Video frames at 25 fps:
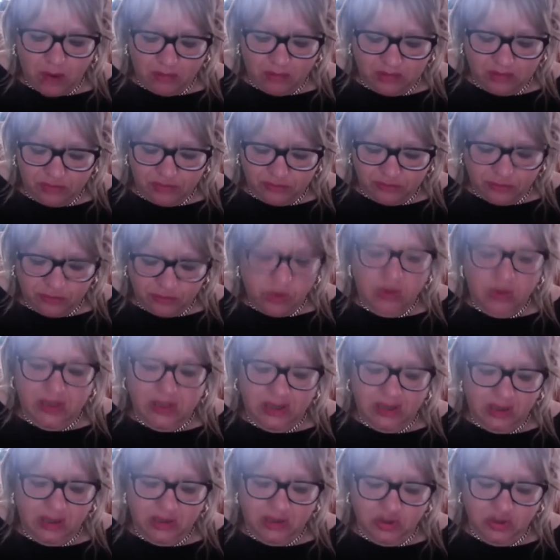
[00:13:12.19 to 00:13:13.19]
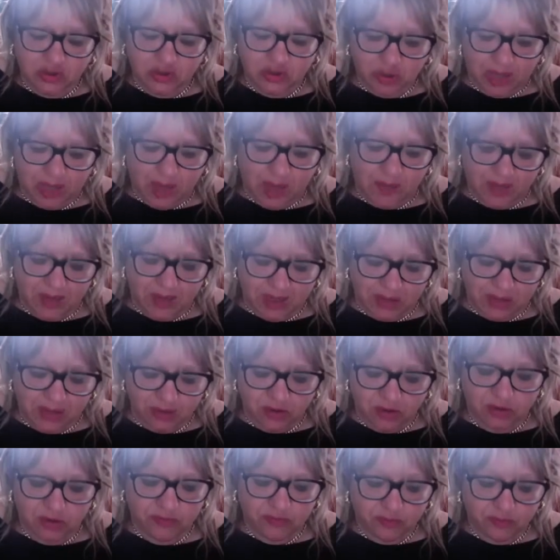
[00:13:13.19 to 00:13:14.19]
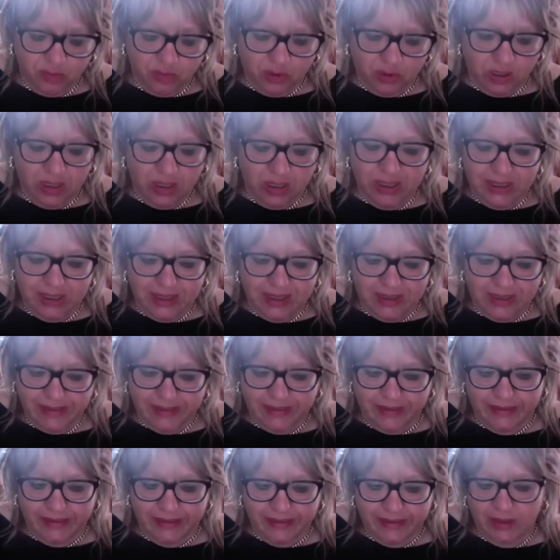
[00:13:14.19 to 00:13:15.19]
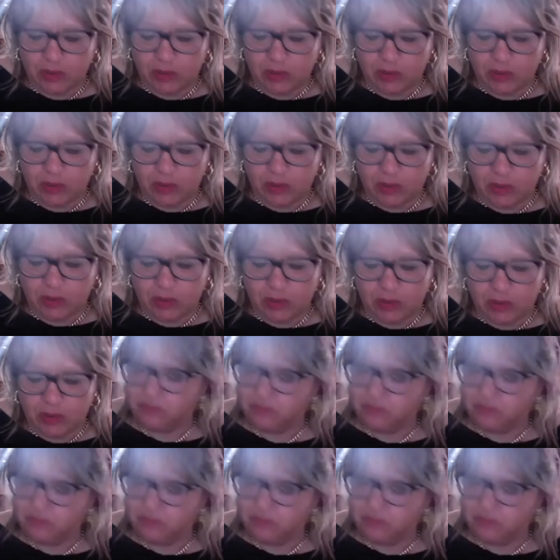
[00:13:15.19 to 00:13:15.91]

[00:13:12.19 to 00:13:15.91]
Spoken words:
foreigners who come here to look for work, to